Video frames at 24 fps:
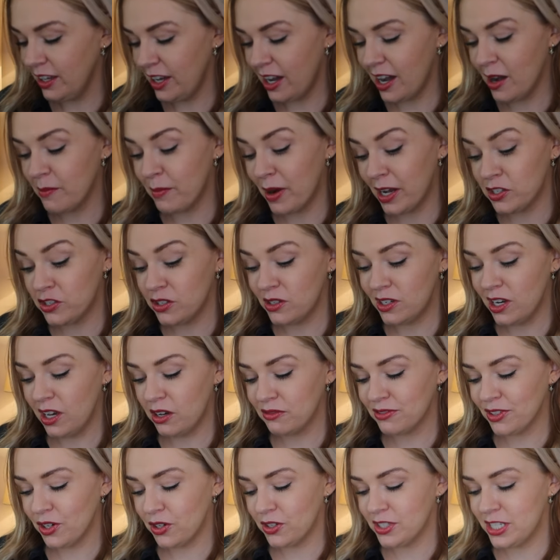I do
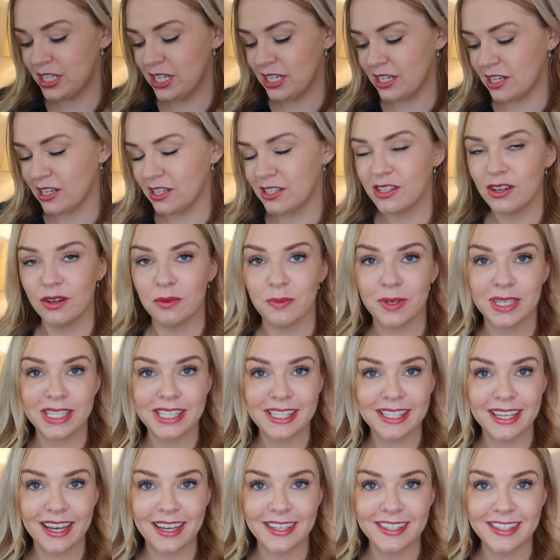love gardenia, so I'm
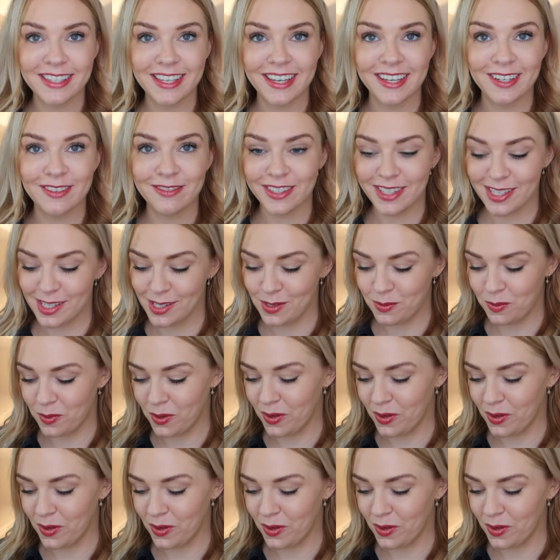excited for this